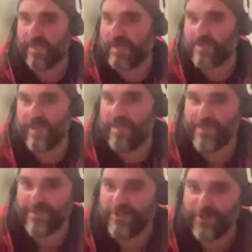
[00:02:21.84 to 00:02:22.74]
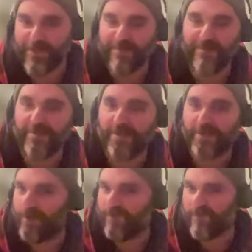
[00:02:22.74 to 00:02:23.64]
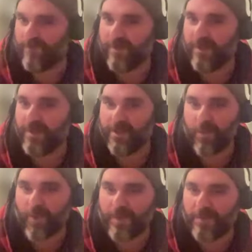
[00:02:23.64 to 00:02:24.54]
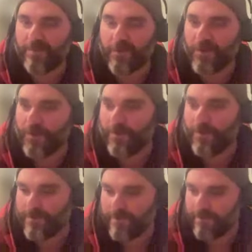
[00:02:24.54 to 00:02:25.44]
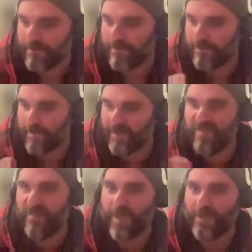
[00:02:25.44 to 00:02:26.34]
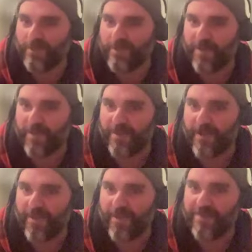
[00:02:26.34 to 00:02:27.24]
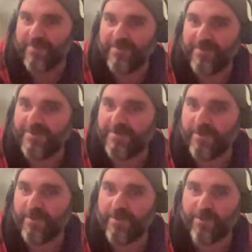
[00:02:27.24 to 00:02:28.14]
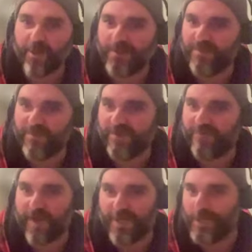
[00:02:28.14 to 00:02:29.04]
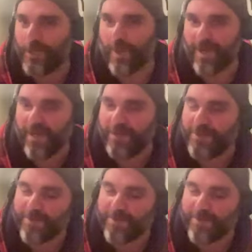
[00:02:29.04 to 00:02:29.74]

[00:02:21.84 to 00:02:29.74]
excitement, just like, just one more piece of the puzzle coming together in terms of, finding who I am.